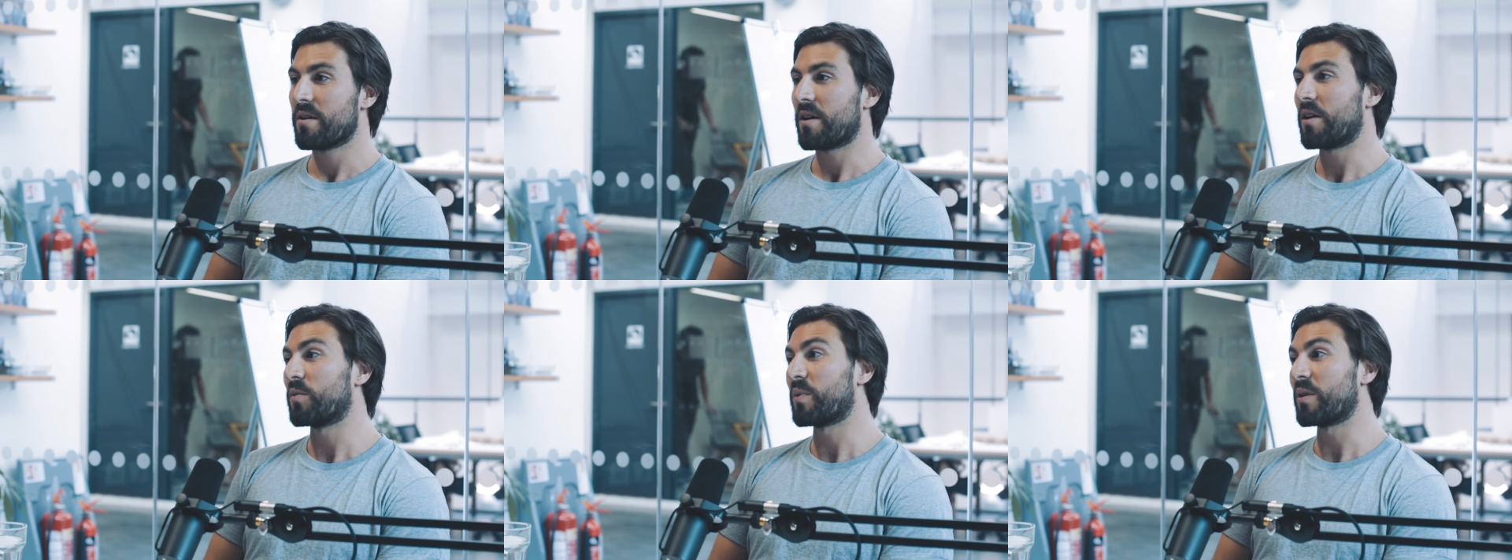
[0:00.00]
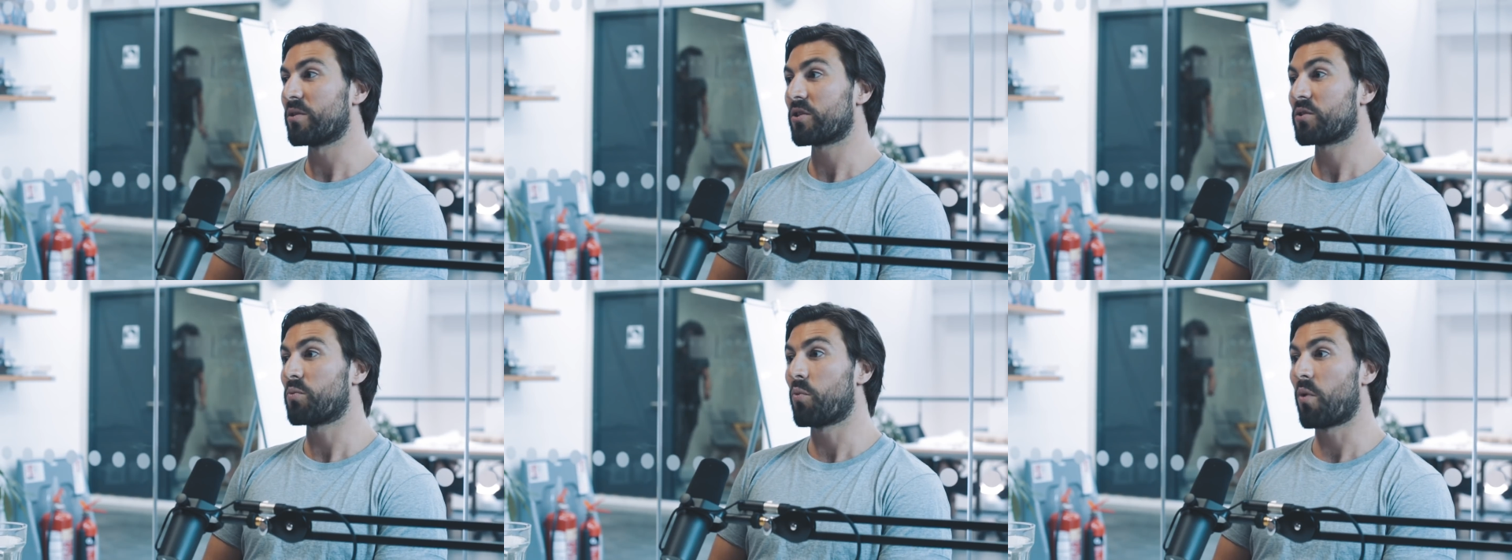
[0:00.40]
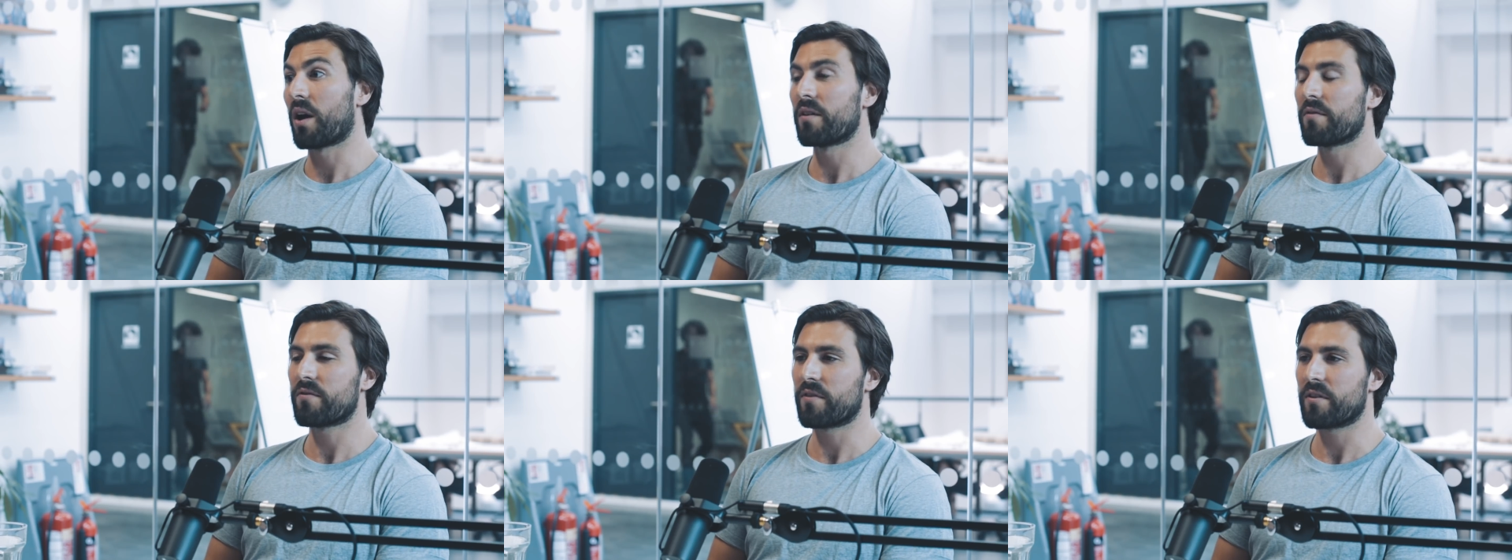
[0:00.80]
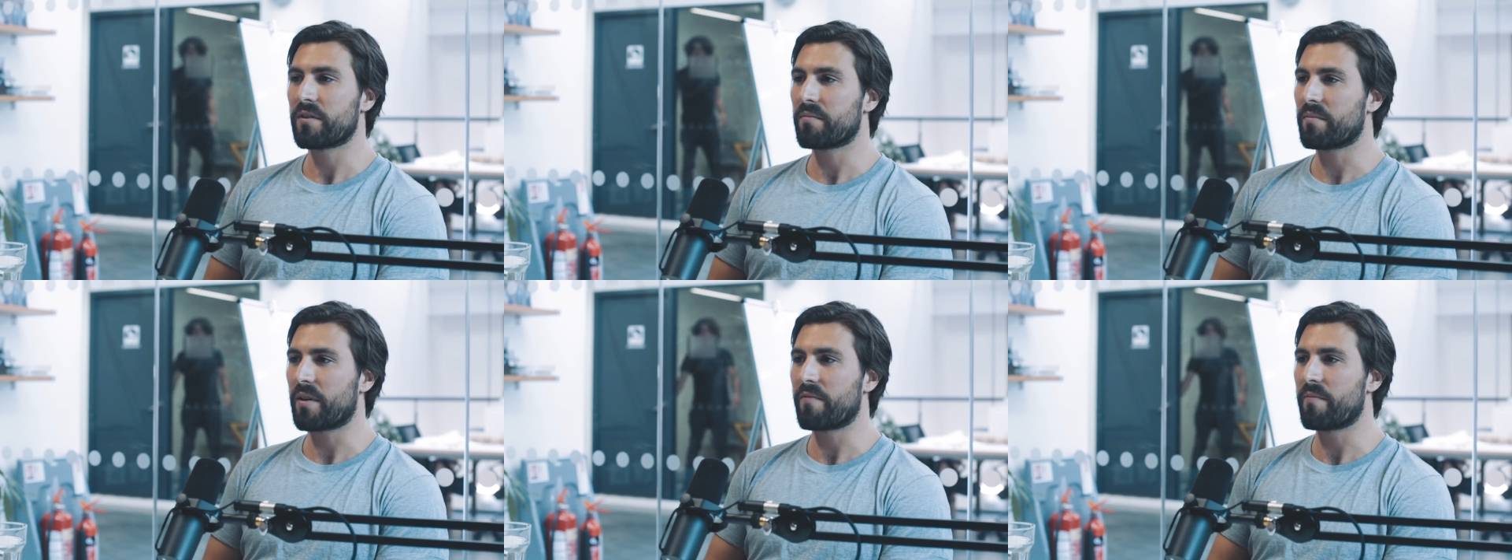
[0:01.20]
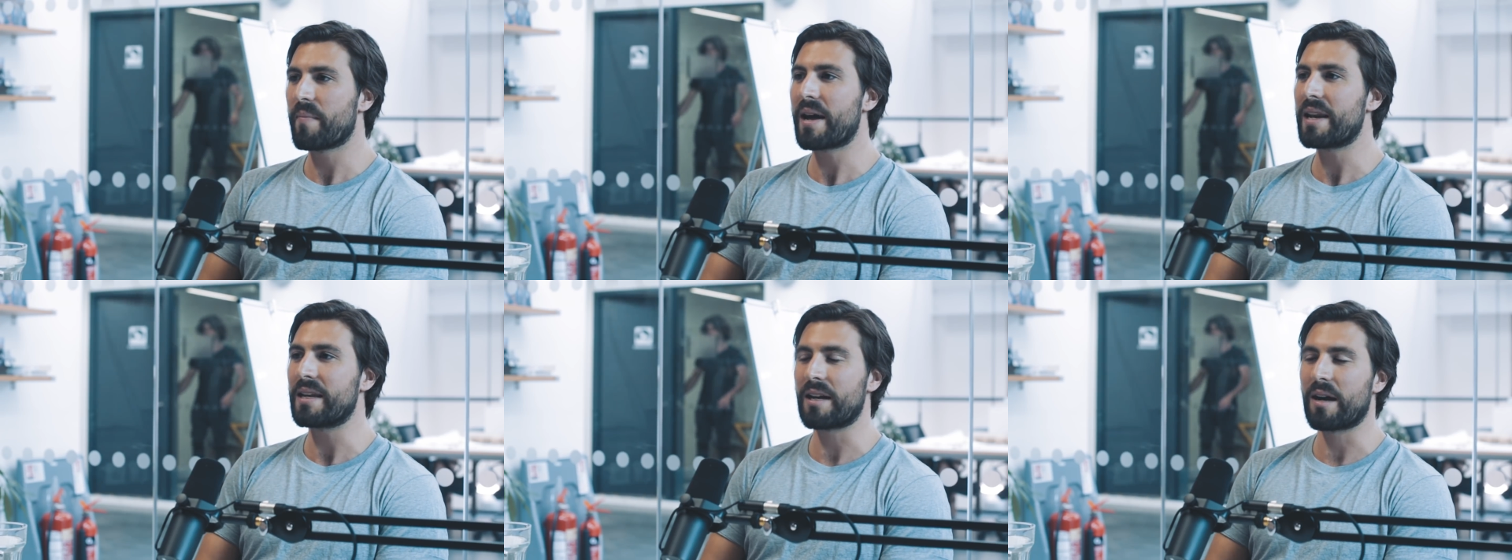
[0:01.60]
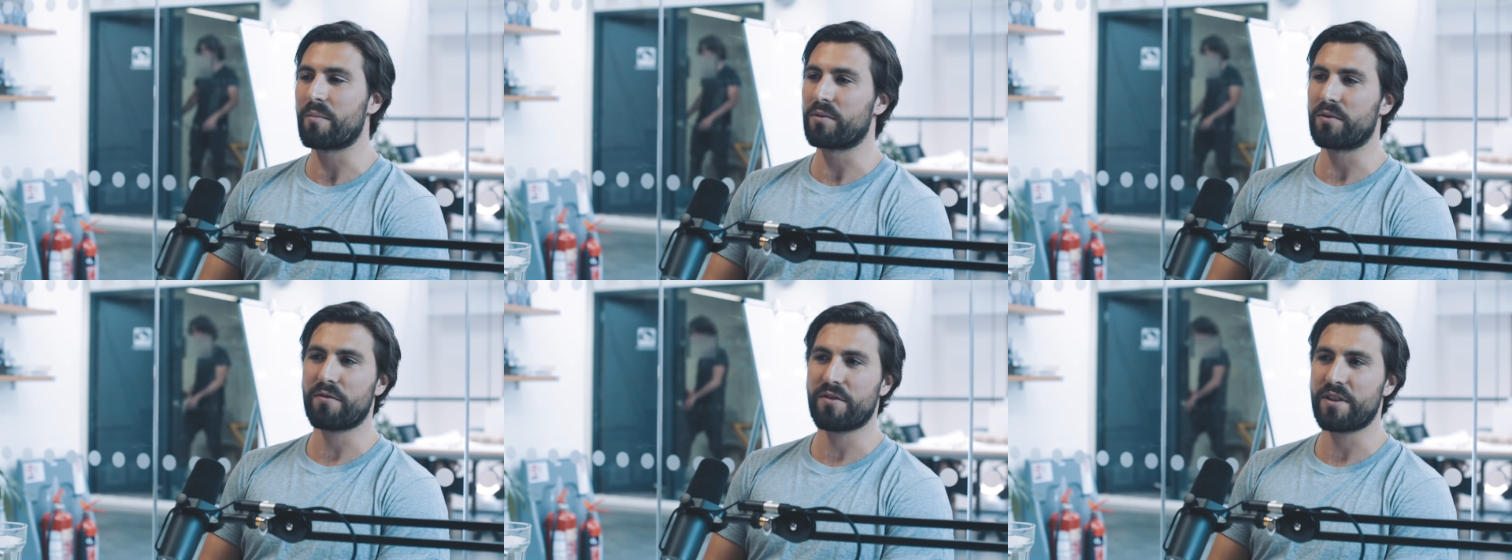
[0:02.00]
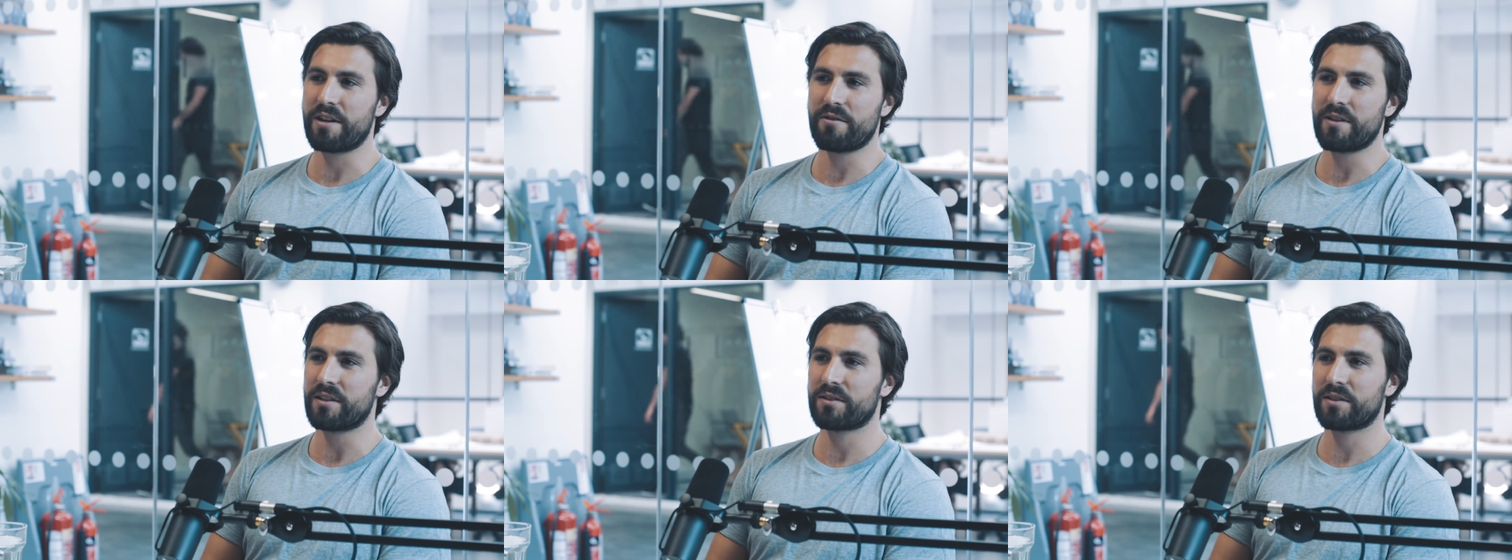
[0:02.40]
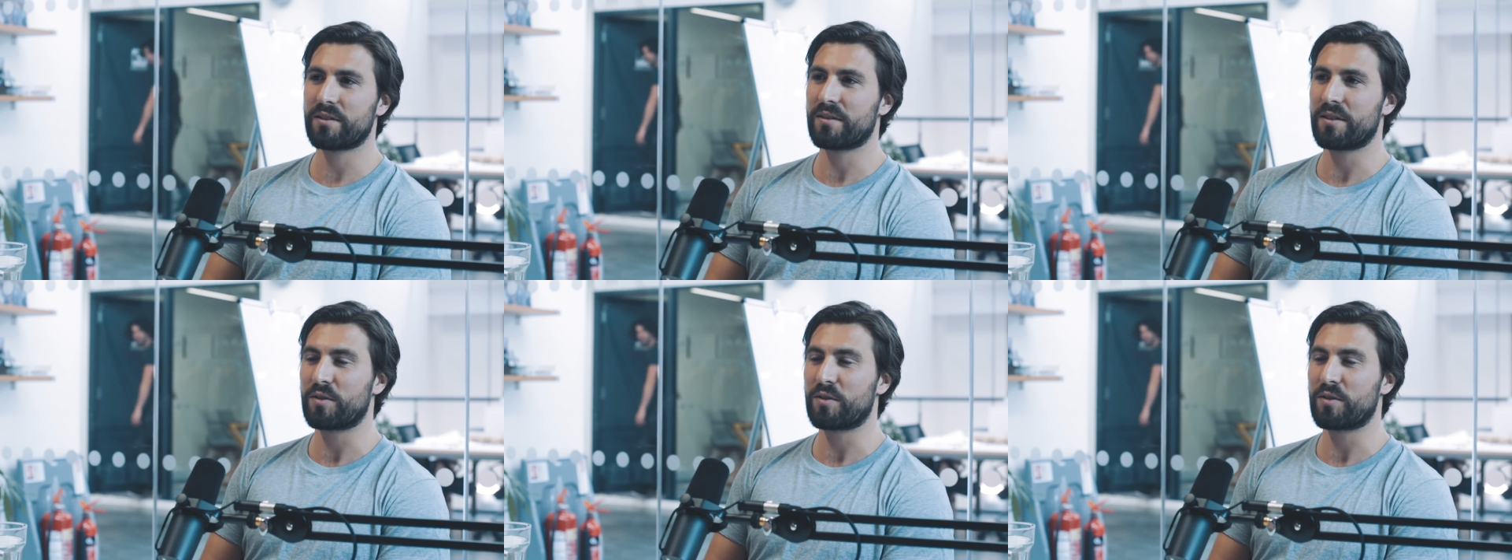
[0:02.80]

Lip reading: has been just one of many number of theories that